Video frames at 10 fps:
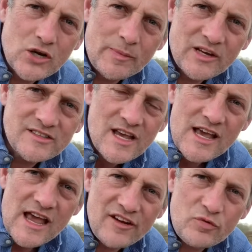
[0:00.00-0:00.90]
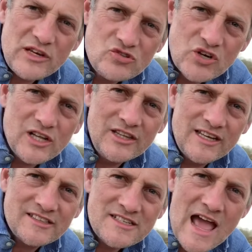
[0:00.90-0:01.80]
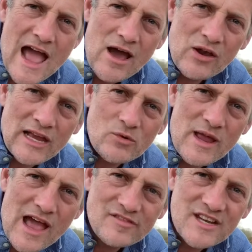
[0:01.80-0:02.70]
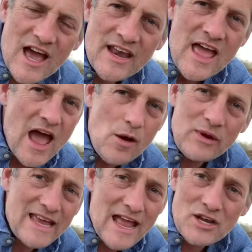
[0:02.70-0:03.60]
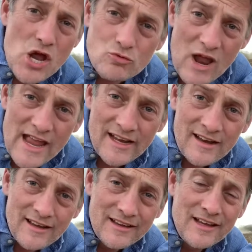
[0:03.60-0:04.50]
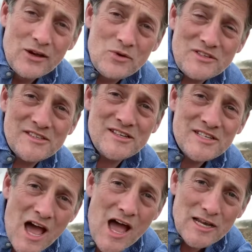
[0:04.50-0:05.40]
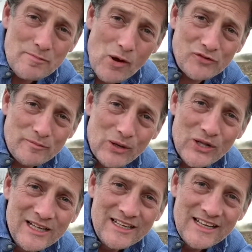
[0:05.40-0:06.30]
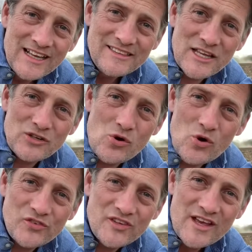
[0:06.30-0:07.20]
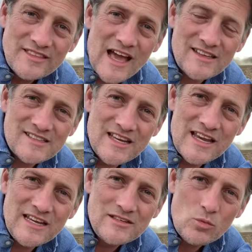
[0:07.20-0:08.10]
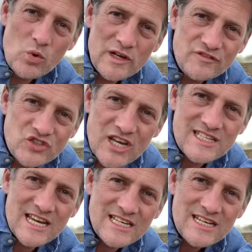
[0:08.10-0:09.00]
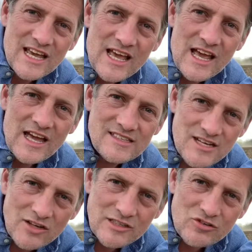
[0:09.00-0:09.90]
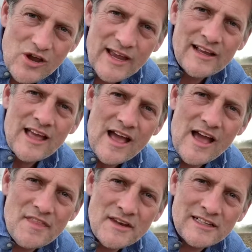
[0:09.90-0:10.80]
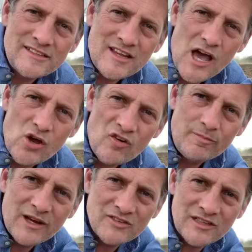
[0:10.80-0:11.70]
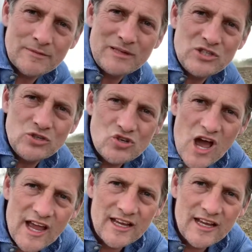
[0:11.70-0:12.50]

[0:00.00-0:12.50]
Because if we drill this now like we have done and we get no rain, which is entirely possible, then of course that seed will have chitted, started growing, and then it'll die off because it'll be too dry.